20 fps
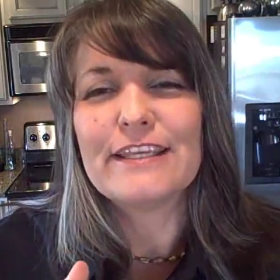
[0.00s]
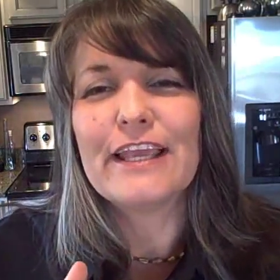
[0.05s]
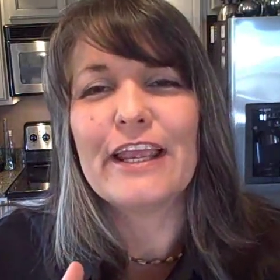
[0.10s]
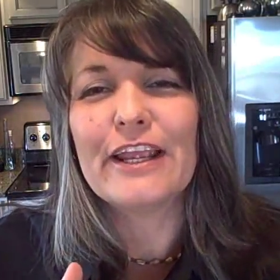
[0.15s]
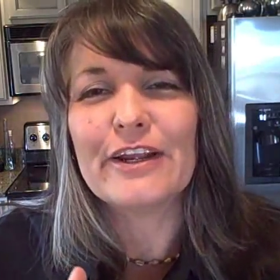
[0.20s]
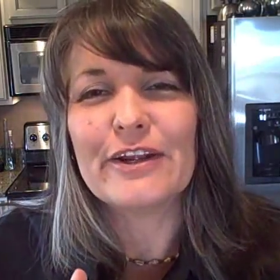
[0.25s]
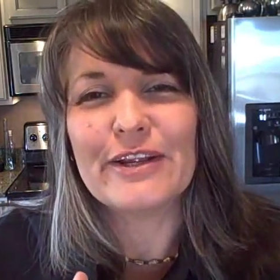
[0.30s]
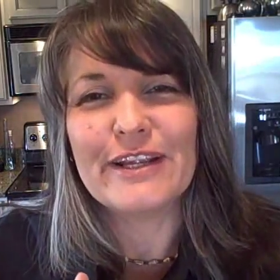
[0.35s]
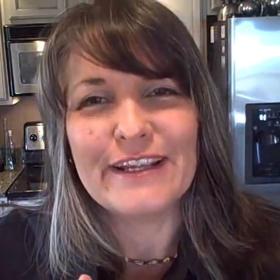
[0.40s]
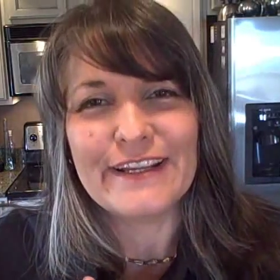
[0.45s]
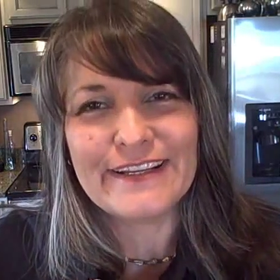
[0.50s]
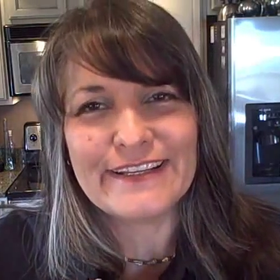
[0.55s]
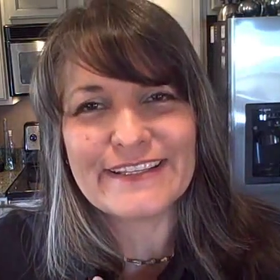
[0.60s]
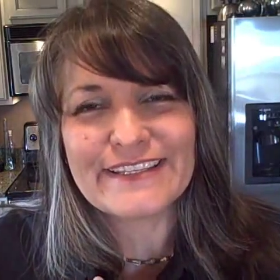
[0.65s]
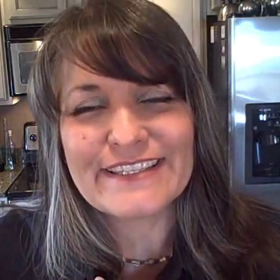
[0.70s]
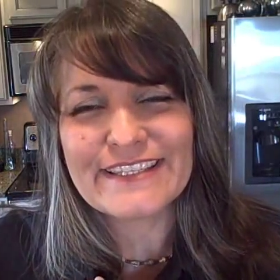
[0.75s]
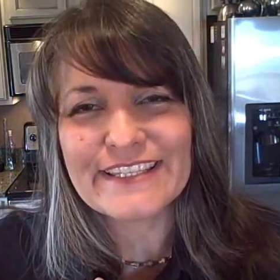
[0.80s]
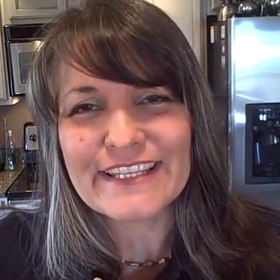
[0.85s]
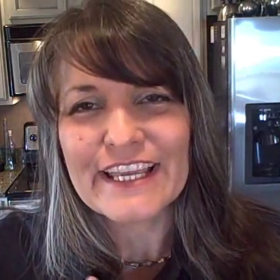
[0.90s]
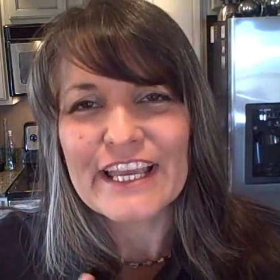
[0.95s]

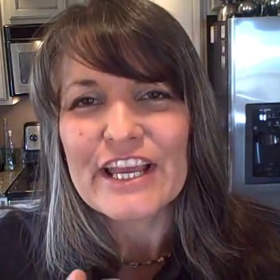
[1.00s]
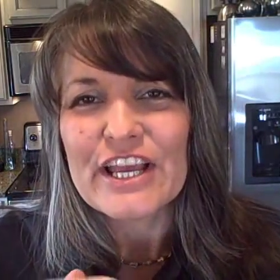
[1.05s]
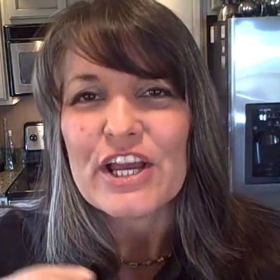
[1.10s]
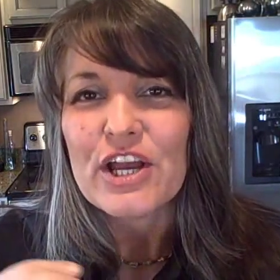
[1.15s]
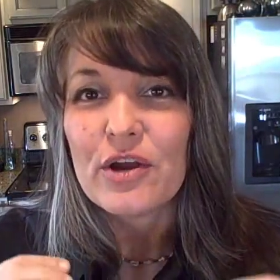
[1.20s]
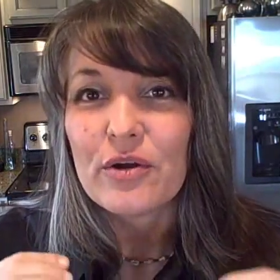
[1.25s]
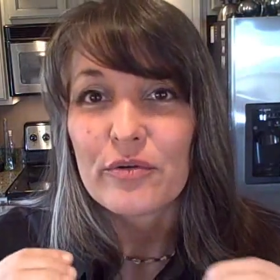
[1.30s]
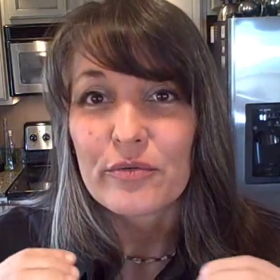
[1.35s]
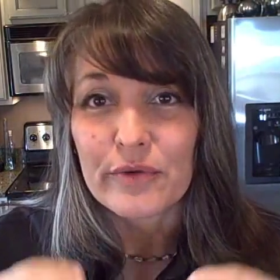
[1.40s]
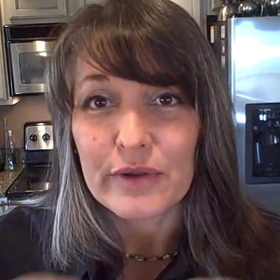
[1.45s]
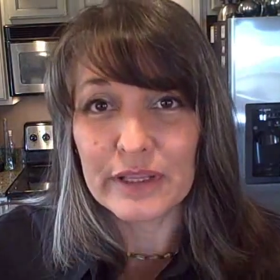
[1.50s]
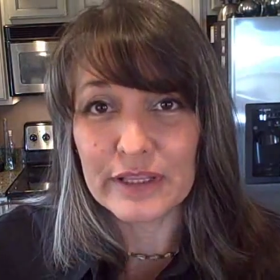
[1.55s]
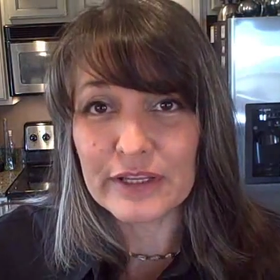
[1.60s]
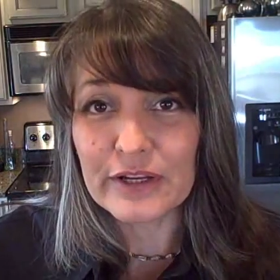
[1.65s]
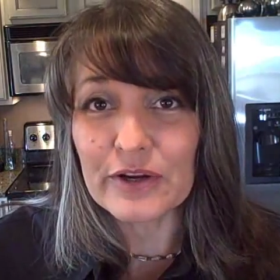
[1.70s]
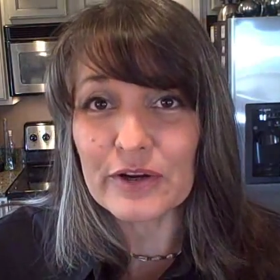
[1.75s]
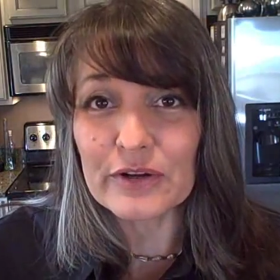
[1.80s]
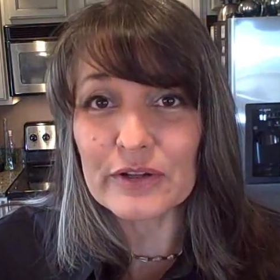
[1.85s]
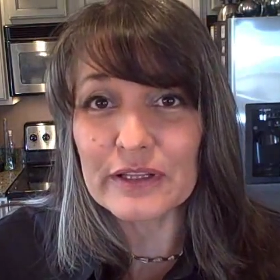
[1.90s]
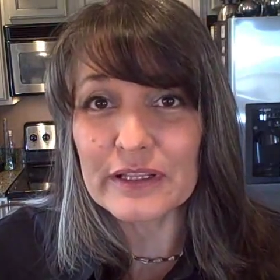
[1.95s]
series
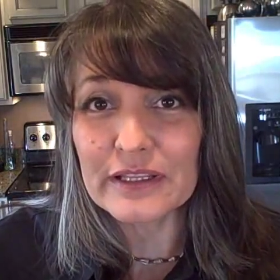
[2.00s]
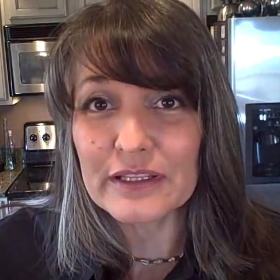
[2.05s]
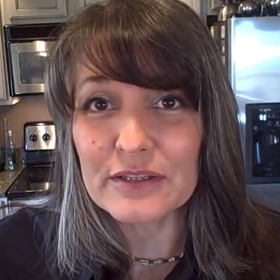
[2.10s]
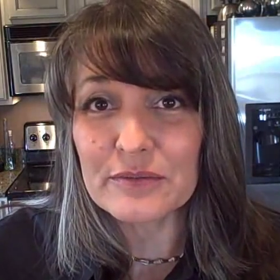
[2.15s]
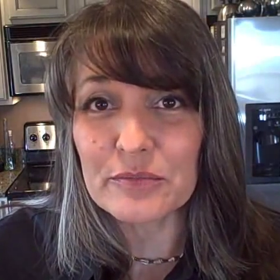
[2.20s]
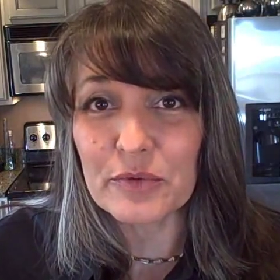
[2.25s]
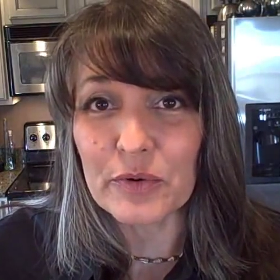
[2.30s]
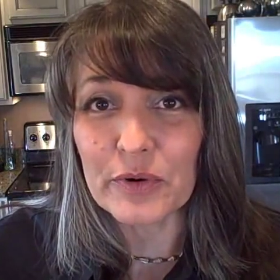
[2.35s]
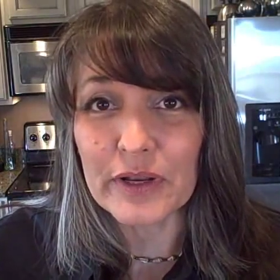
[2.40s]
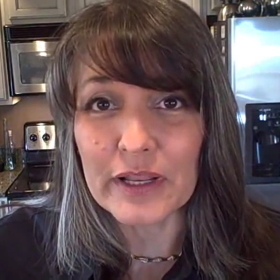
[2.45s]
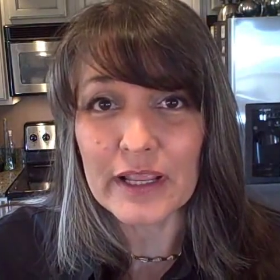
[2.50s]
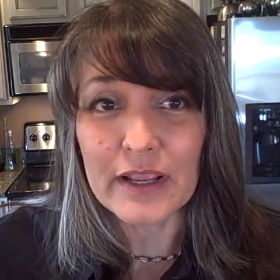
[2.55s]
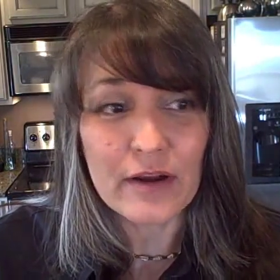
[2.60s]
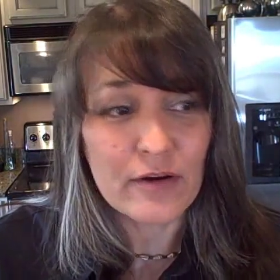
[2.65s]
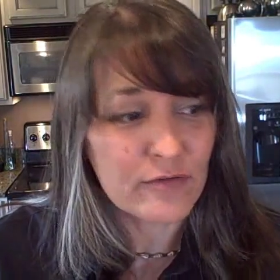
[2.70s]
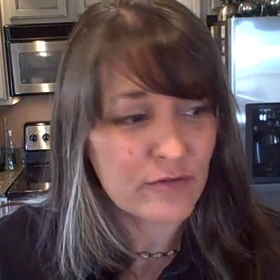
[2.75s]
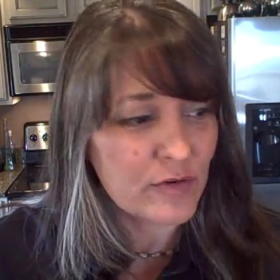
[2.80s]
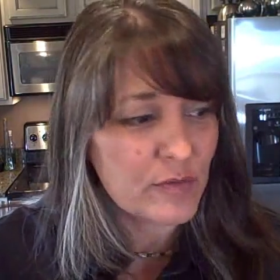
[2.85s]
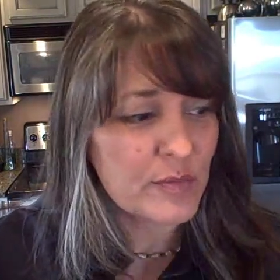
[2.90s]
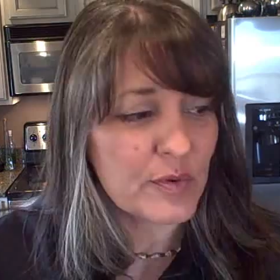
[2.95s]
really early in the morning
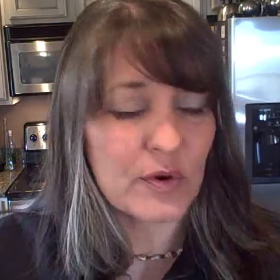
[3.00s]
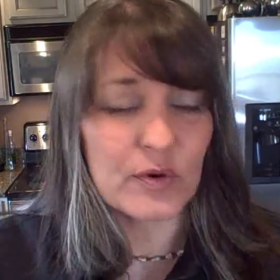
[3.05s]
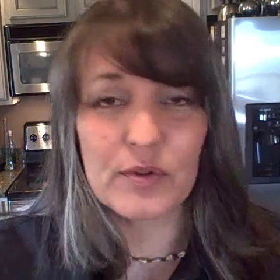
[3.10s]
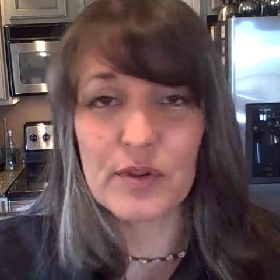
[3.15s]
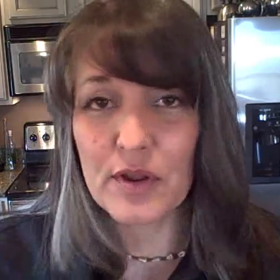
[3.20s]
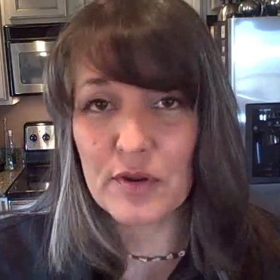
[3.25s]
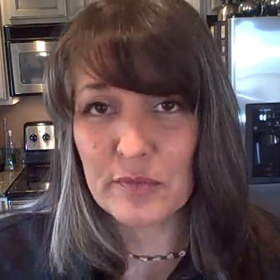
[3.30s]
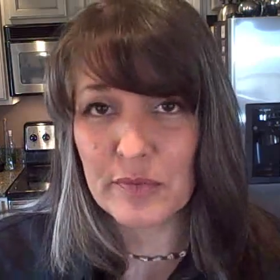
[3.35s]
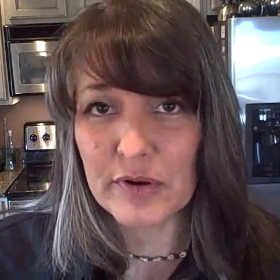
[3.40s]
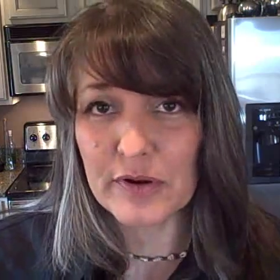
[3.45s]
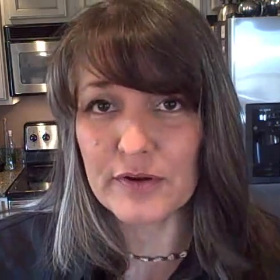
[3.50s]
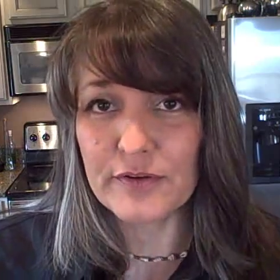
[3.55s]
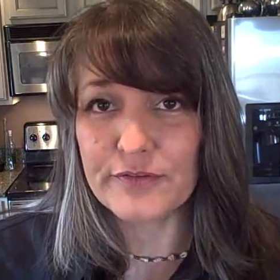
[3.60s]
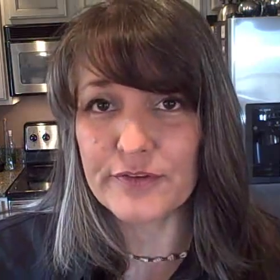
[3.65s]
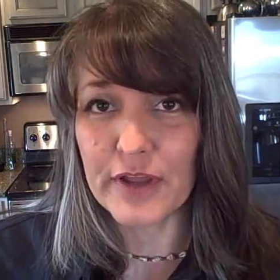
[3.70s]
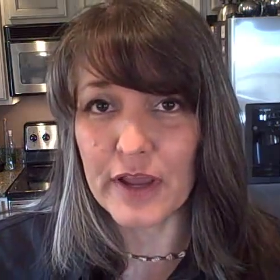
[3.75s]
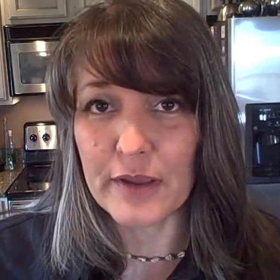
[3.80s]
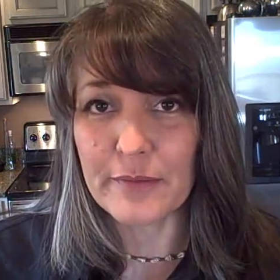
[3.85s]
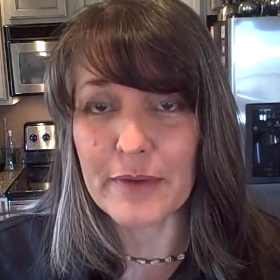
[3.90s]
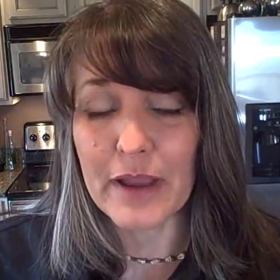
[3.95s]
over a prolonged period
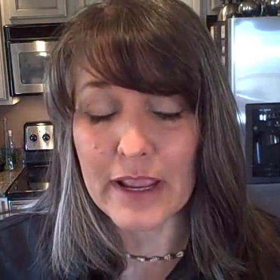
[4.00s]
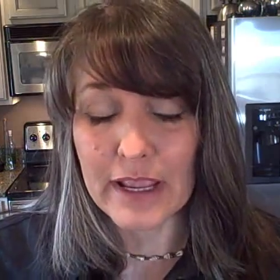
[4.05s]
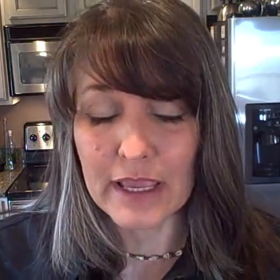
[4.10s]
of time.